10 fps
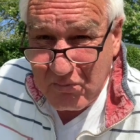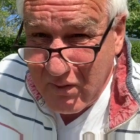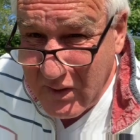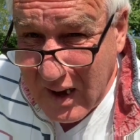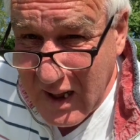
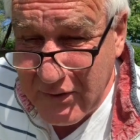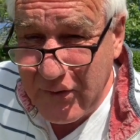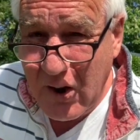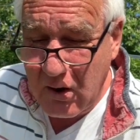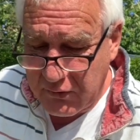the less
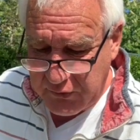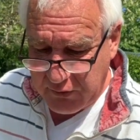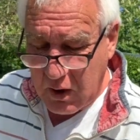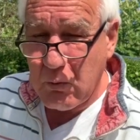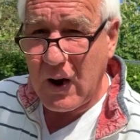chance
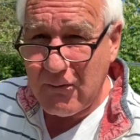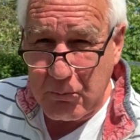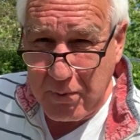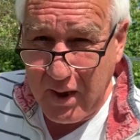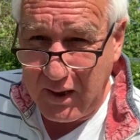there will ever
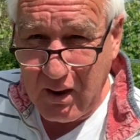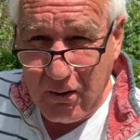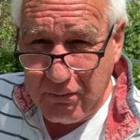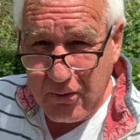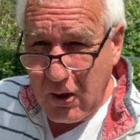be
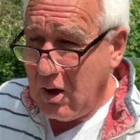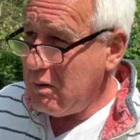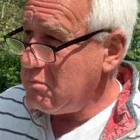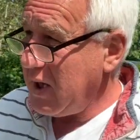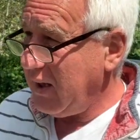of
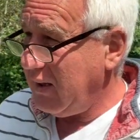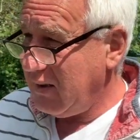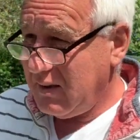me